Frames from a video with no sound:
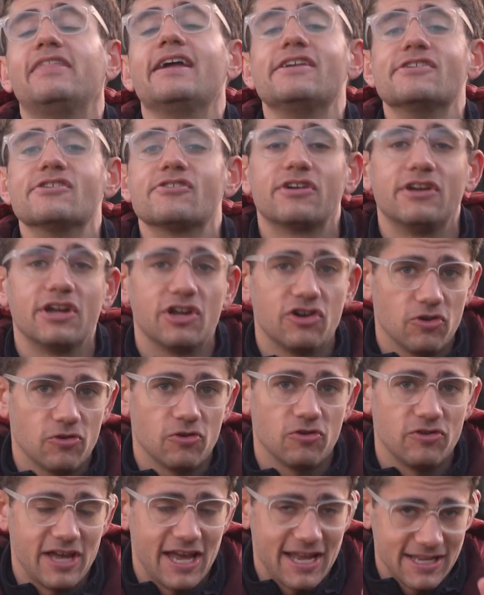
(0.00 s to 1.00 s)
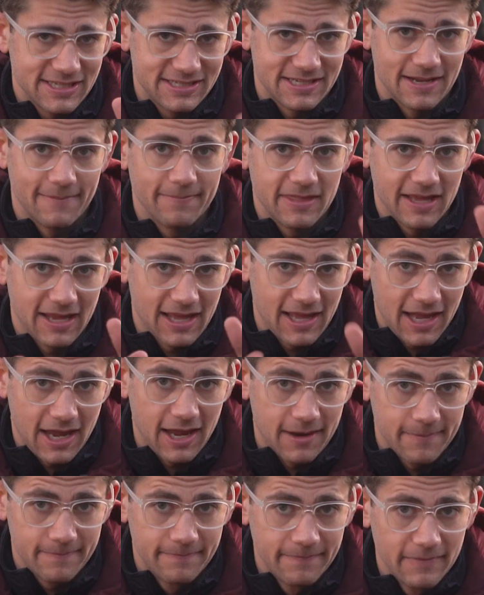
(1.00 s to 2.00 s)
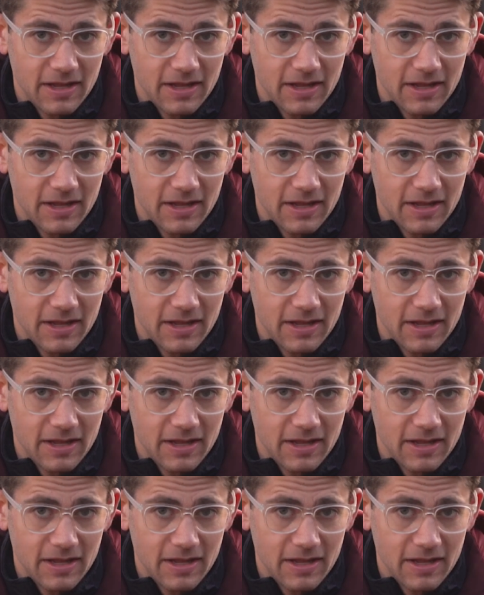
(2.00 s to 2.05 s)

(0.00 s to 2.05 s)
that you're going to create something in.